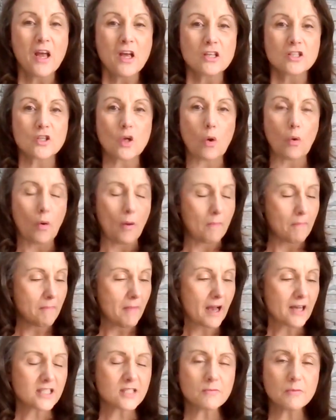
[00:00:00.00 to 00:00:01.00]
So
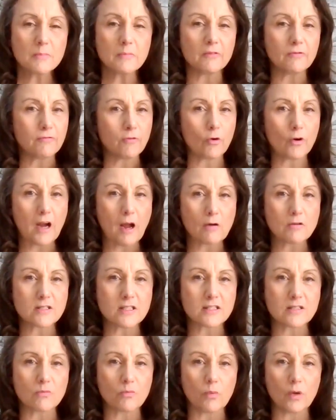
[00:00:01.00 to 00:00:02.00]
maximum of 4
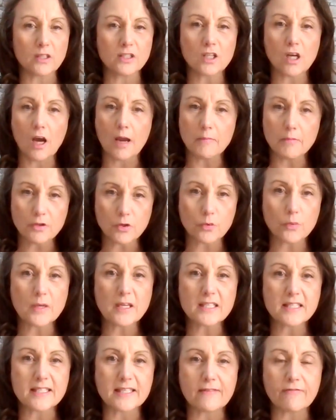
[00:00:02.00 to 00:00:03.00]
houses at one time,
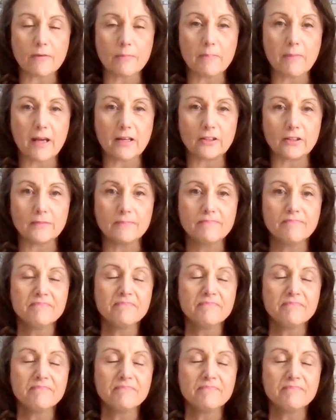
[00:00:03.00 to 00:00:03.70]
3 is even better.